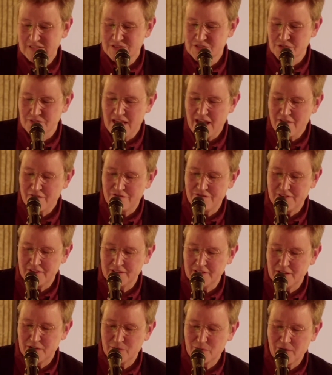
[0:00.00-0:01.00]
So that
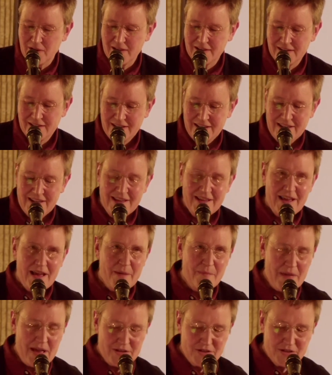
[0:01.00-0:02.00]
feeling, right?
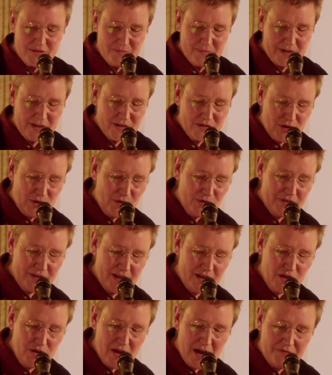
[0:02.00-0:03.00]
Imagine being told
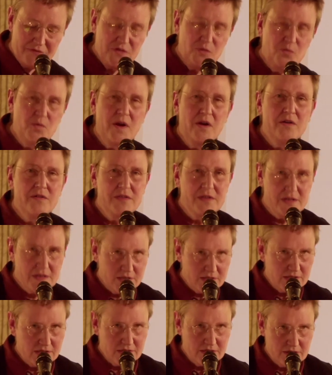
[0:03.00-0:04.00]
then, you have to wear
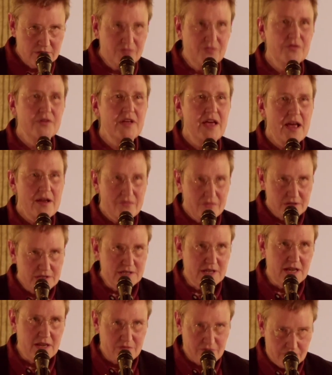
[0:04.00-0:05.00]
this for every
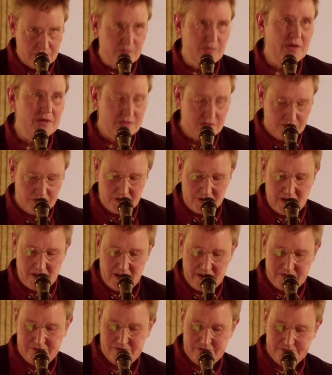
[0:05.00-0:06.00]
day for the rest of your
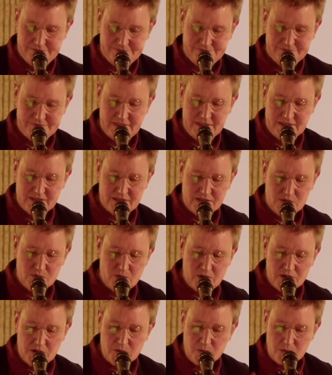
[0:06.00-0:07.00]
life. This is
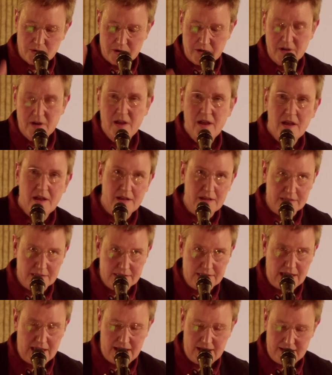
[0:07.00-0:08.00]
what you were
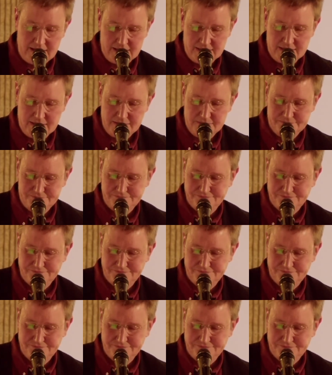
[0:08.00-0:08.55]
assigned.